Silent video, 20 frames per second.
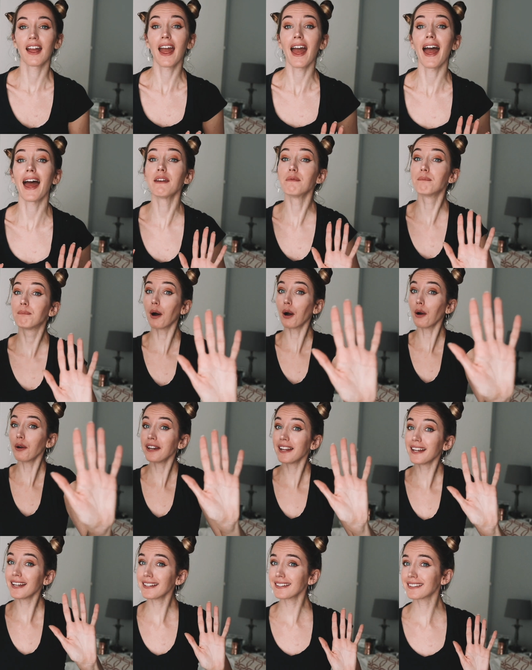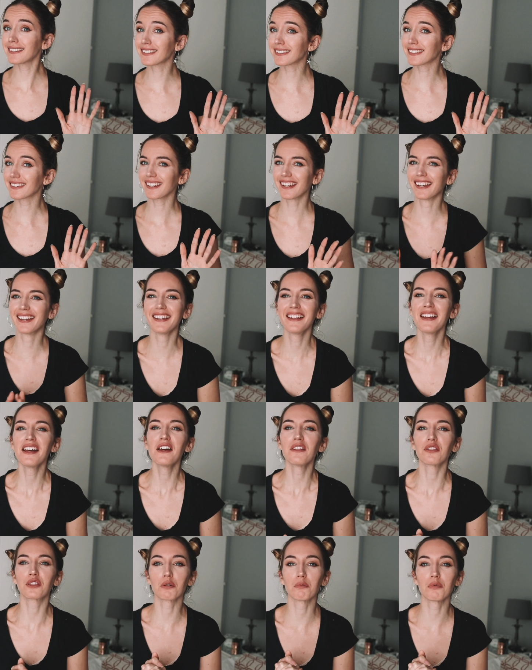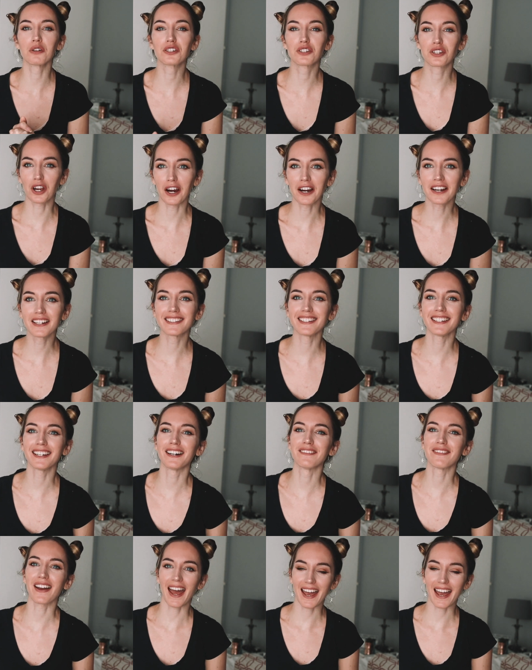And bonus, the majority of